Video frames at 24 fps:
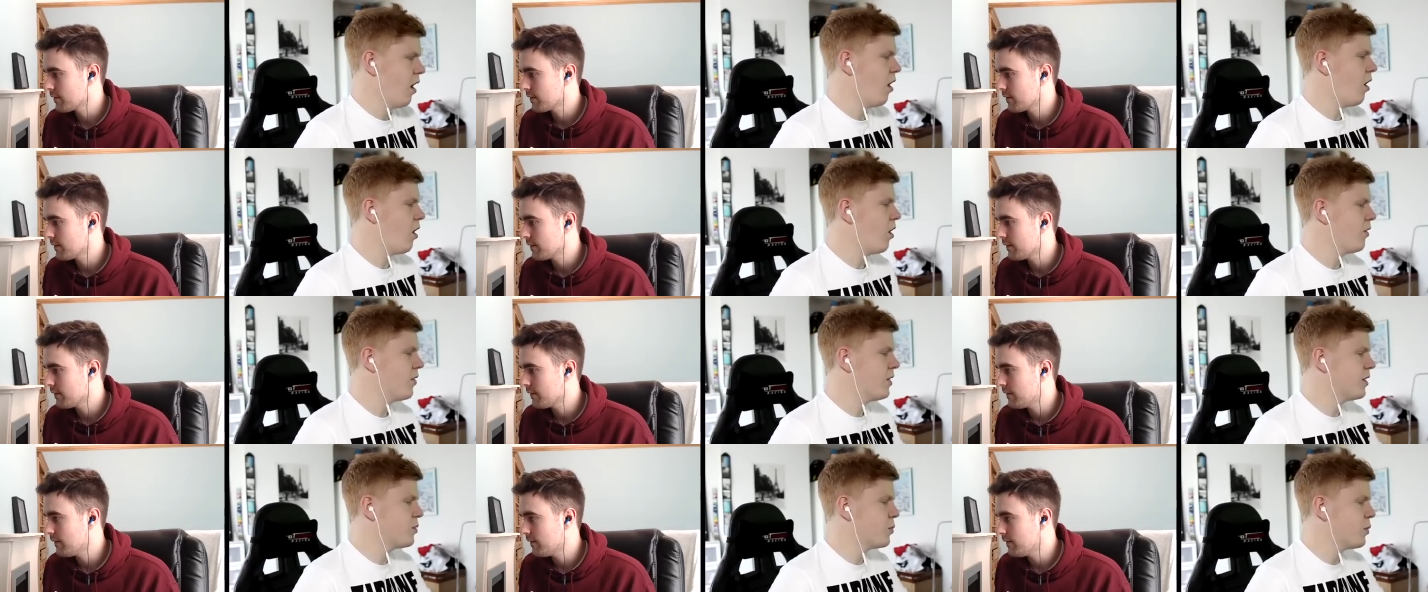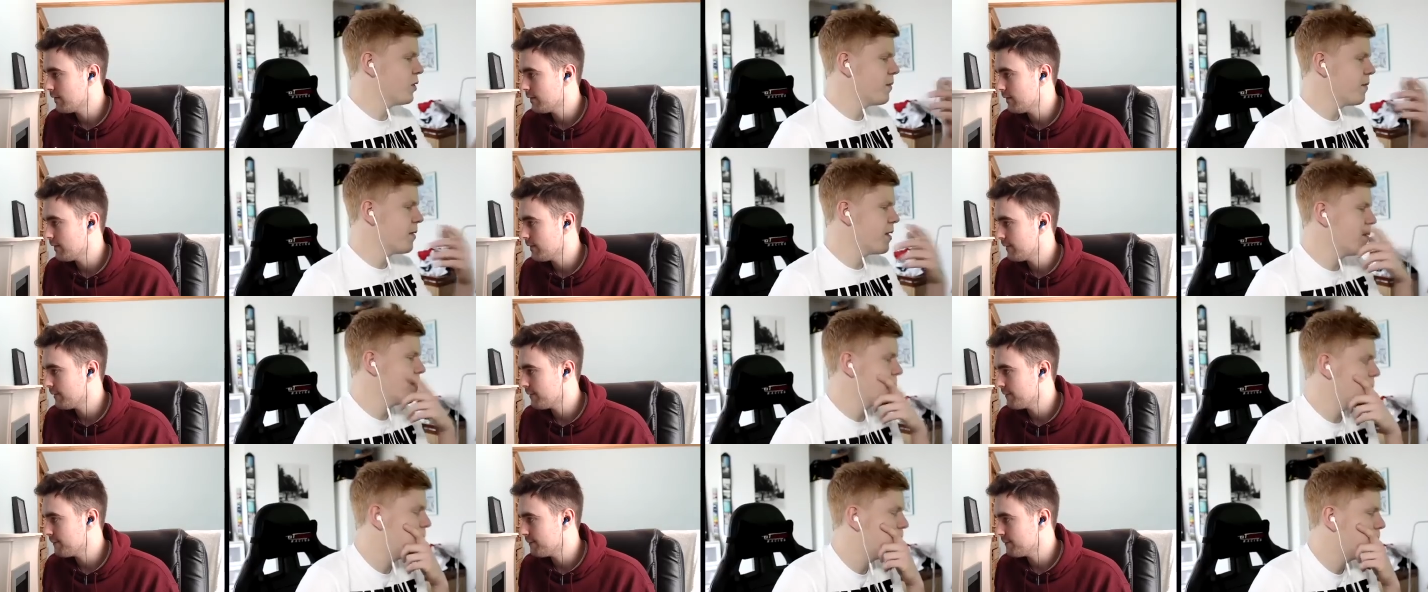Speaker 1: Oh, this would have
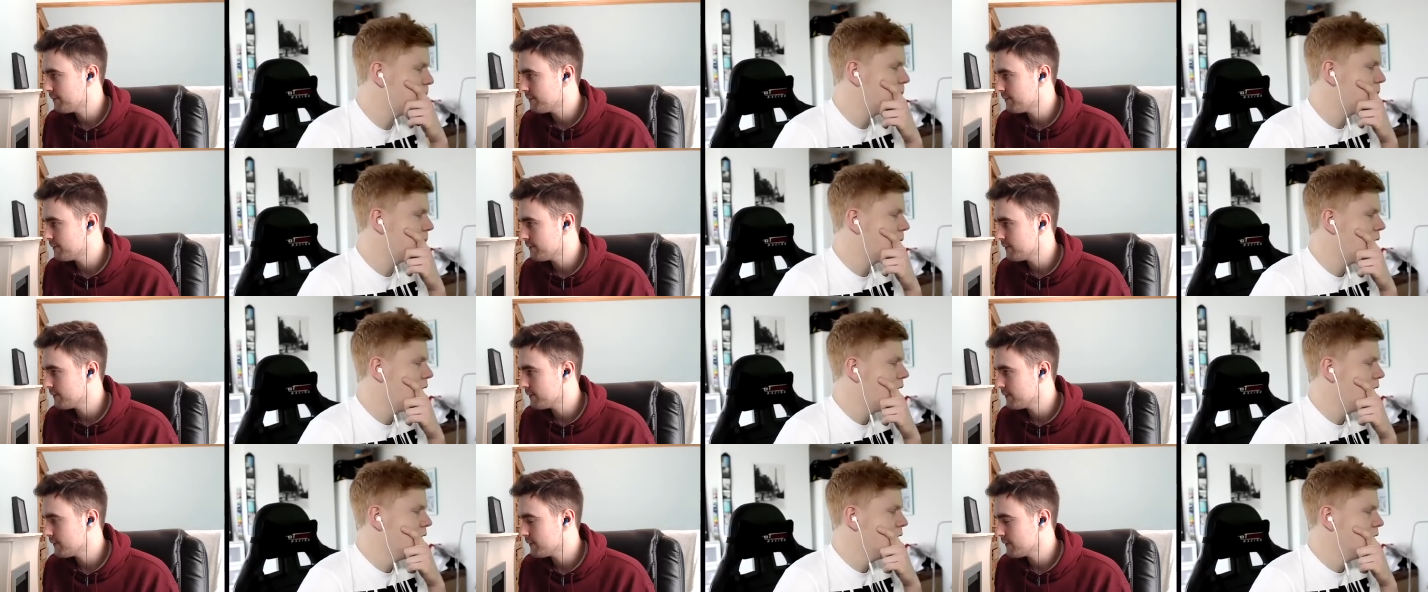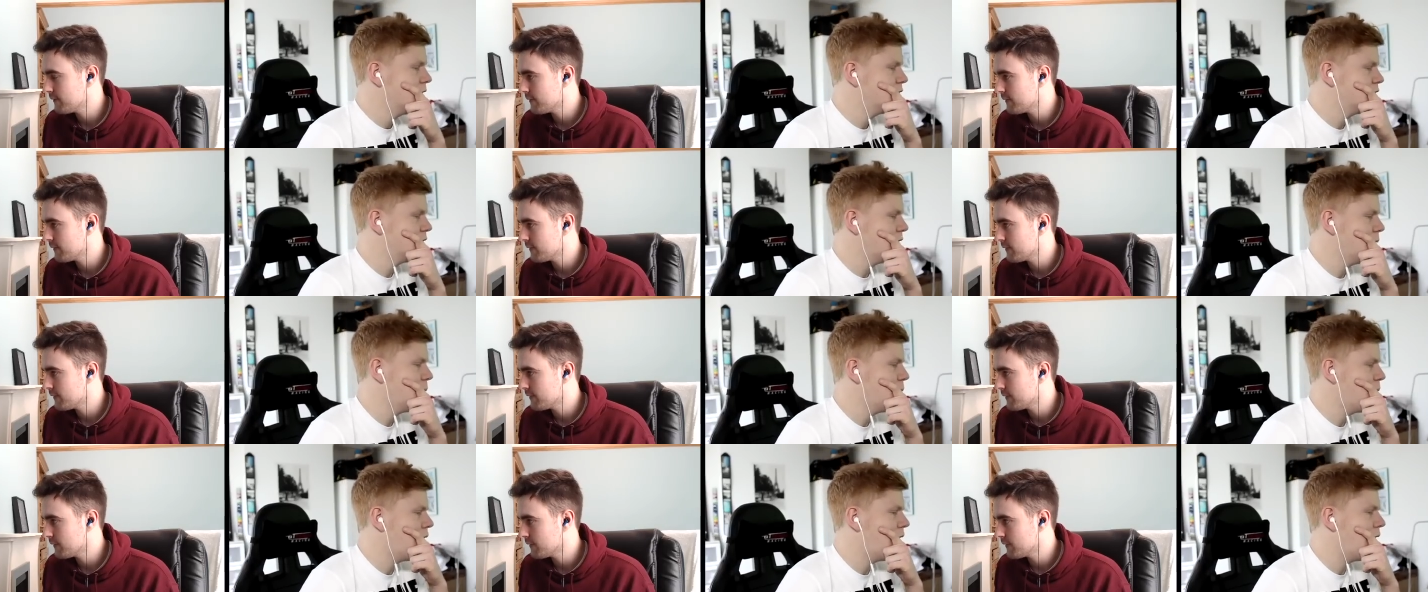been
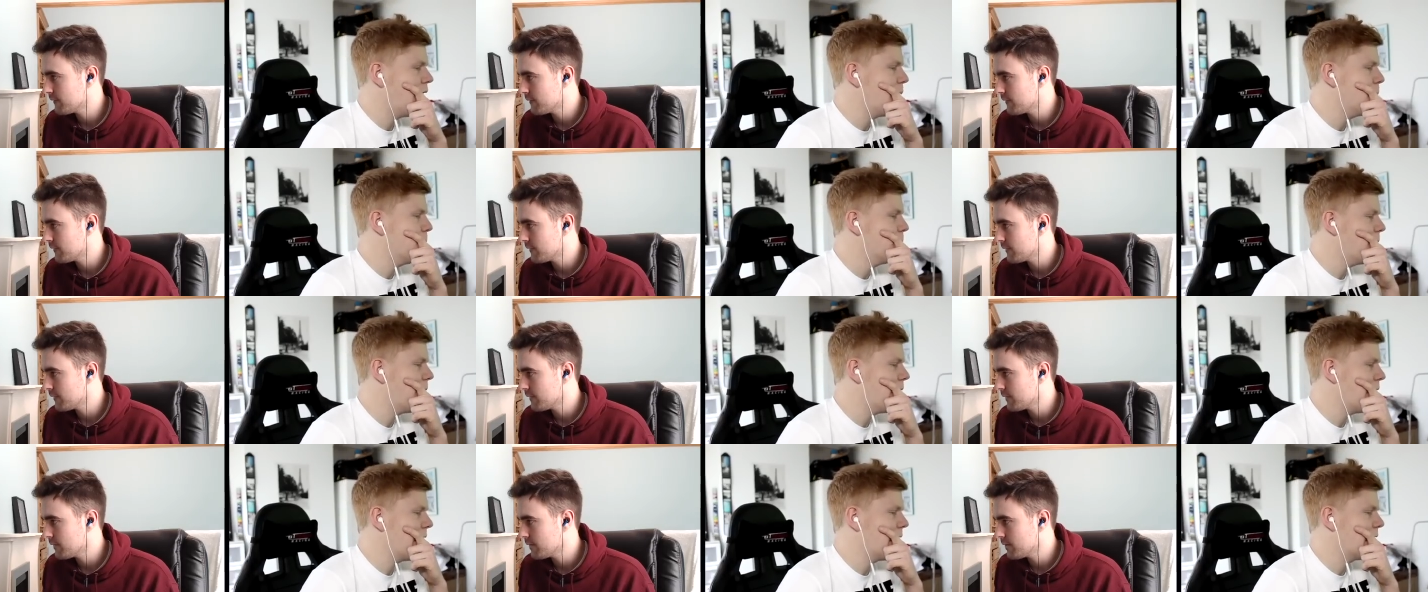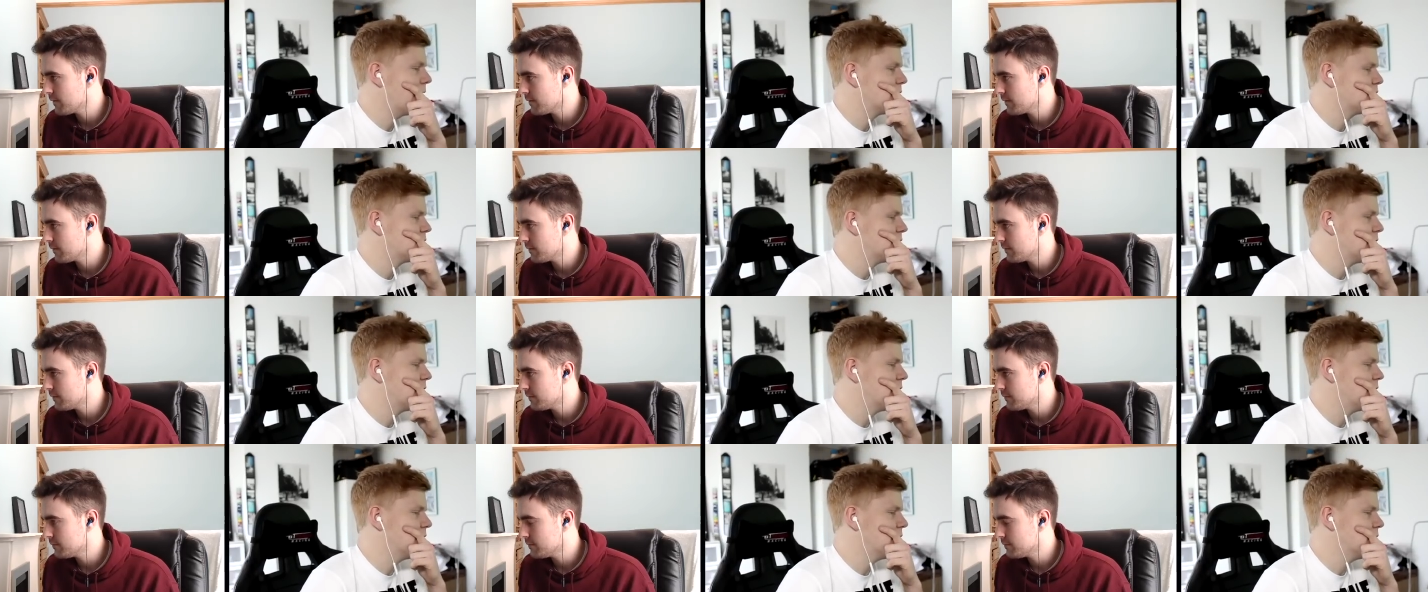do you know what? I might
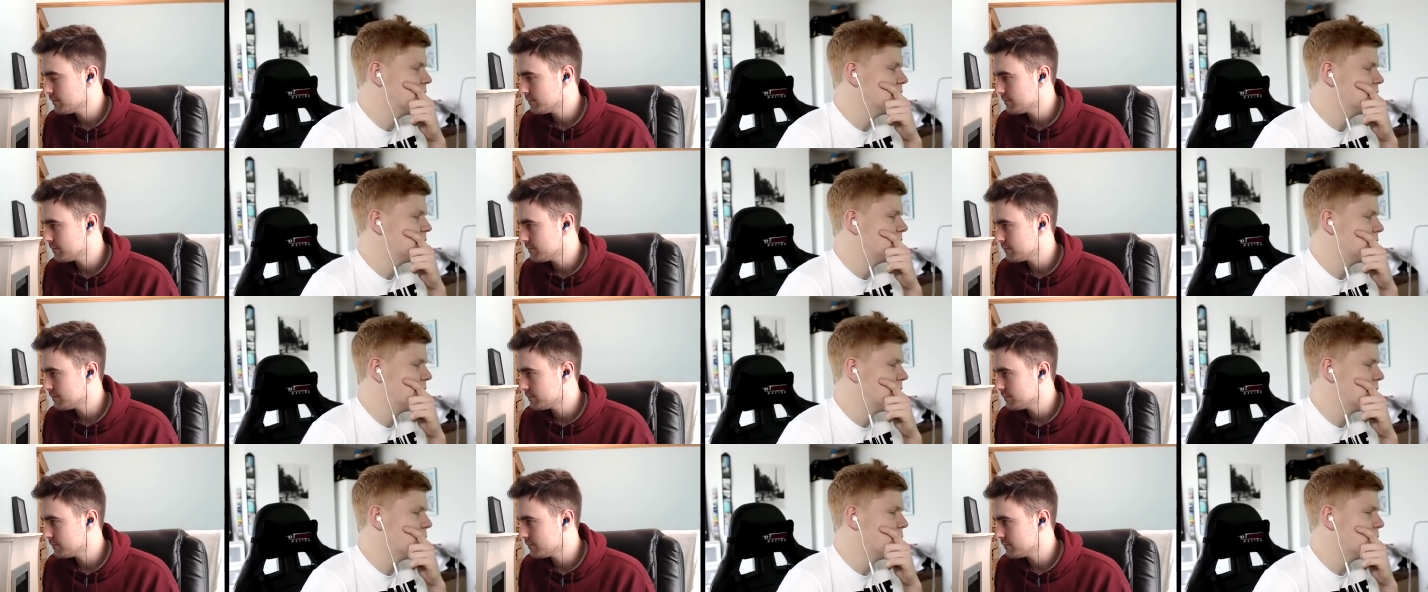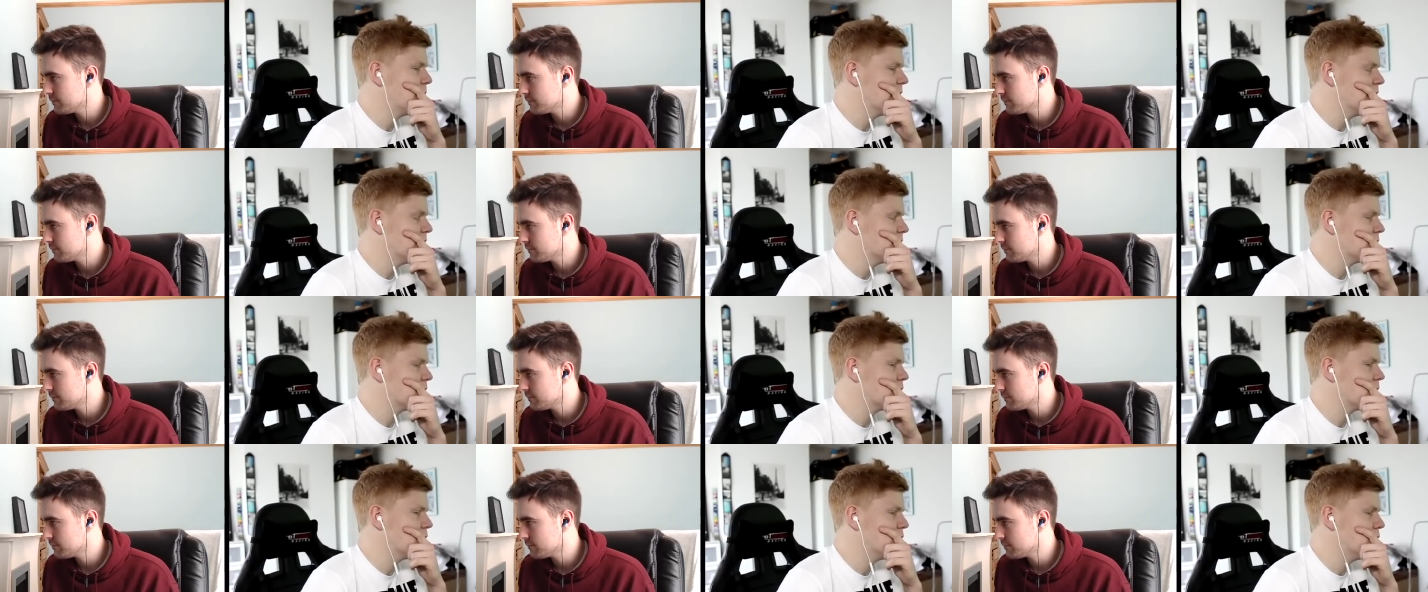actually still
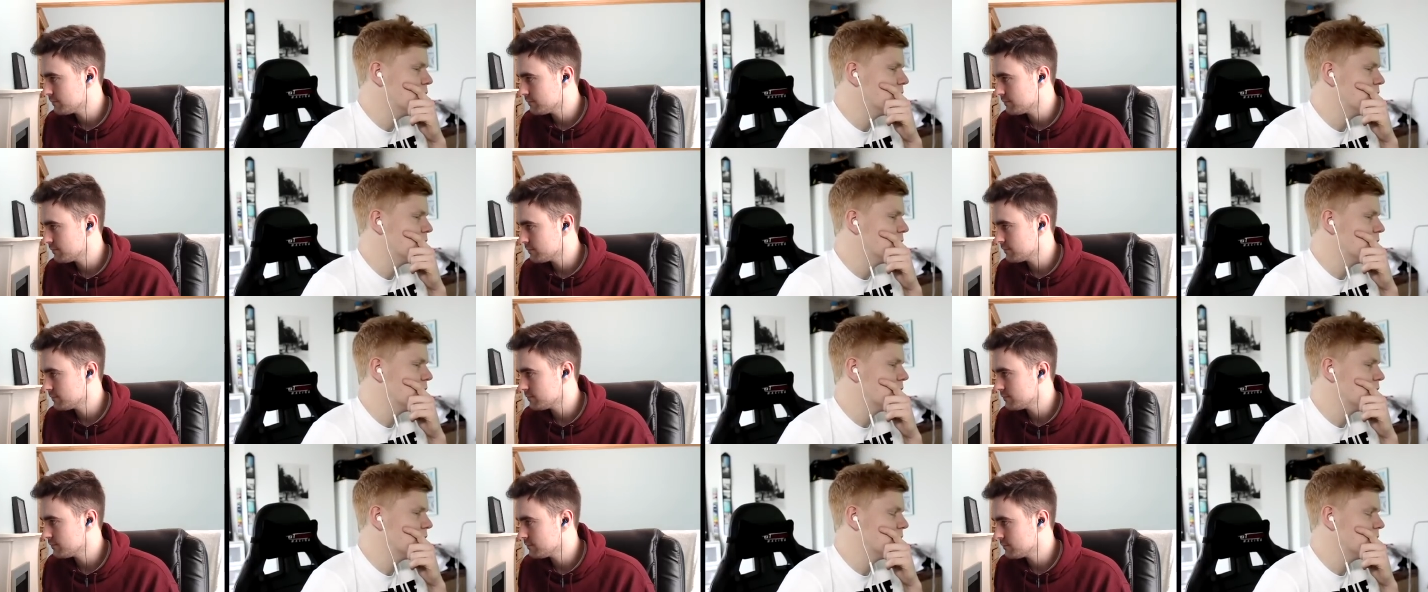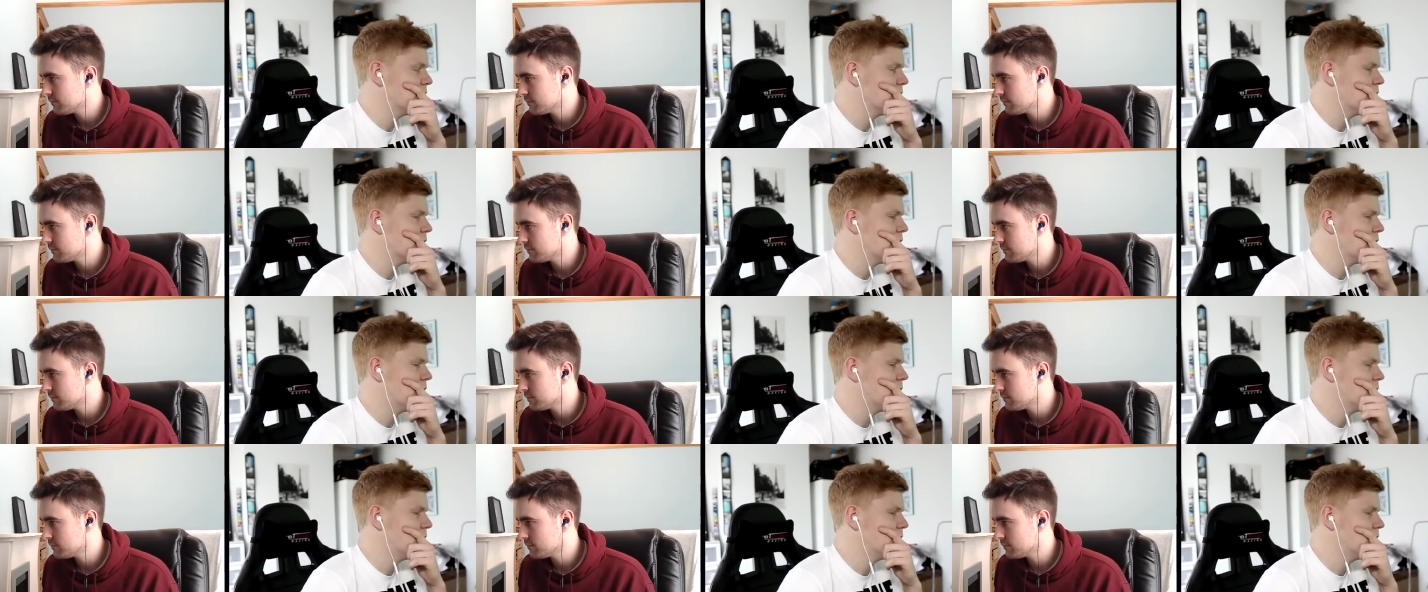even include
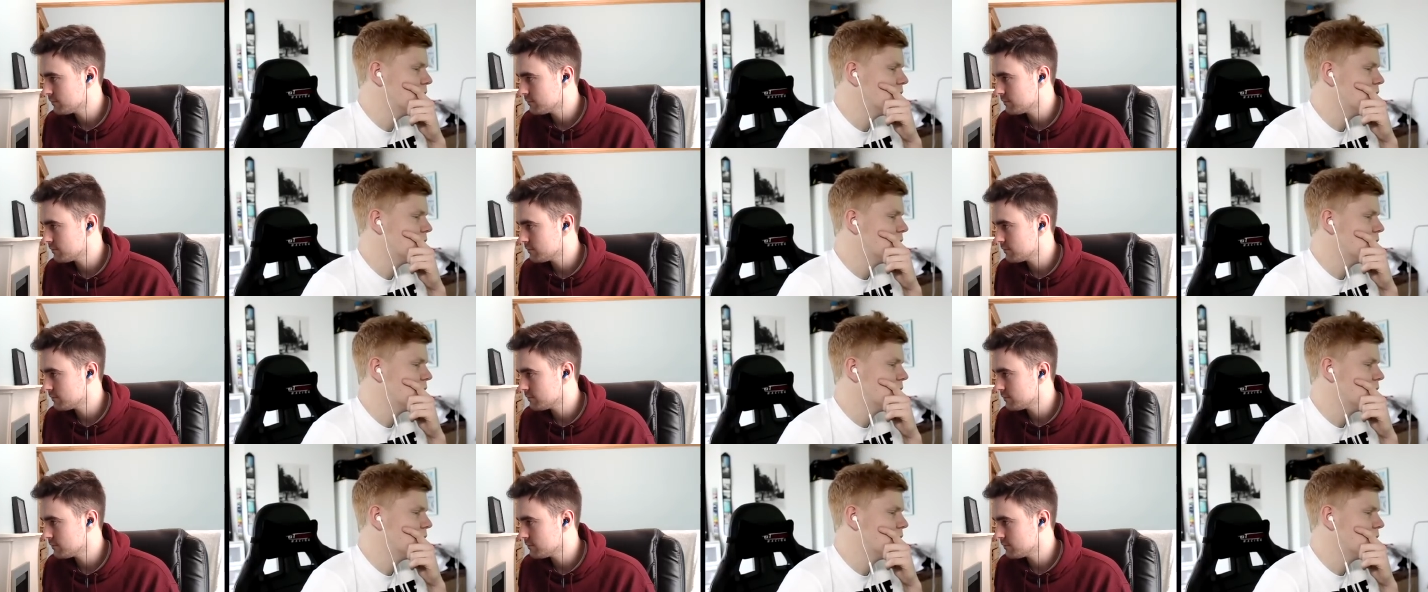Vidal.